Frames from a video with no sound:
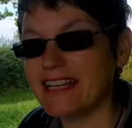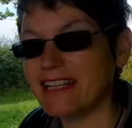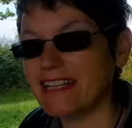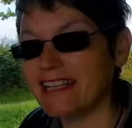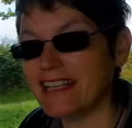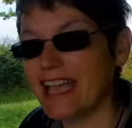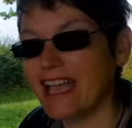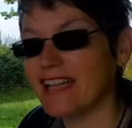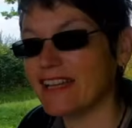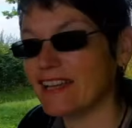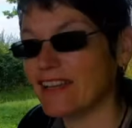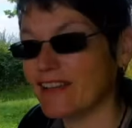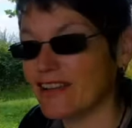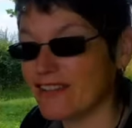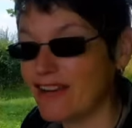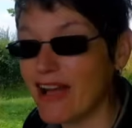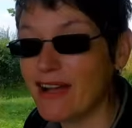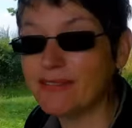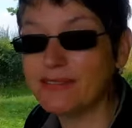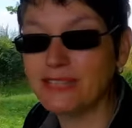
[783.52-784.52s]
and get
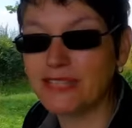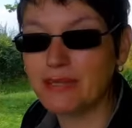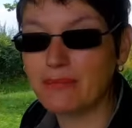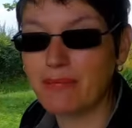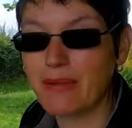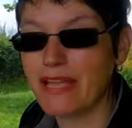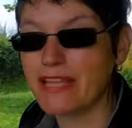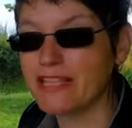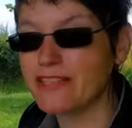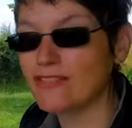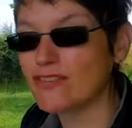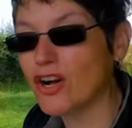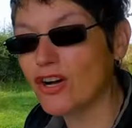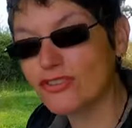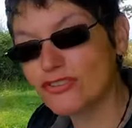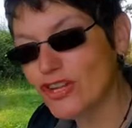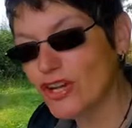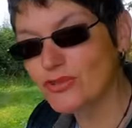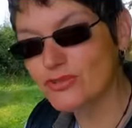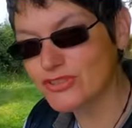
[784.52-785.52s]
grounded a bit, you've got
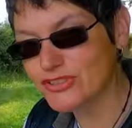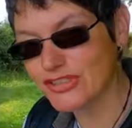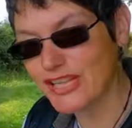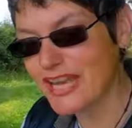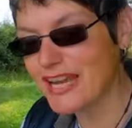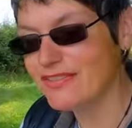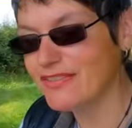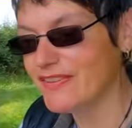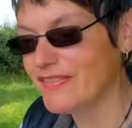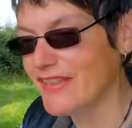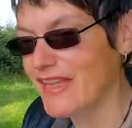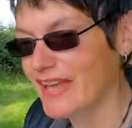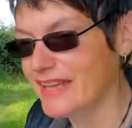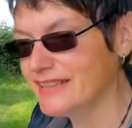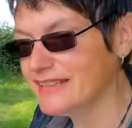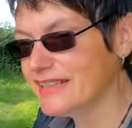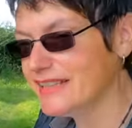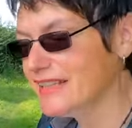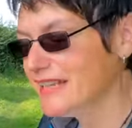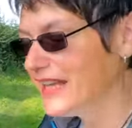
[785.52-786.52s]
no steering then.
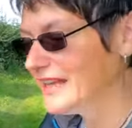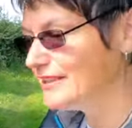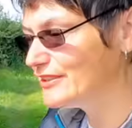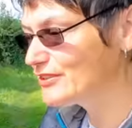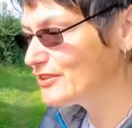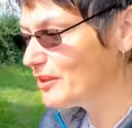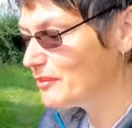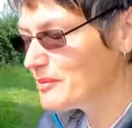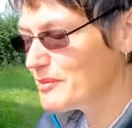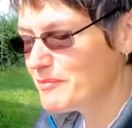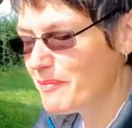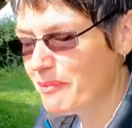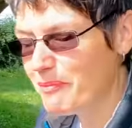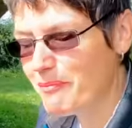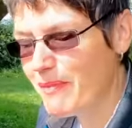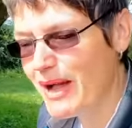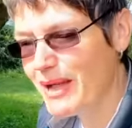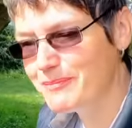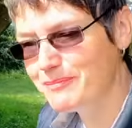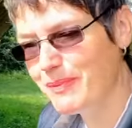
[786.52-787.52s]
It's only
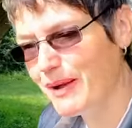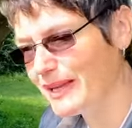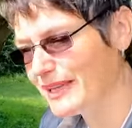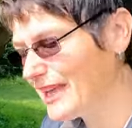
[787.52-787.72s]
my back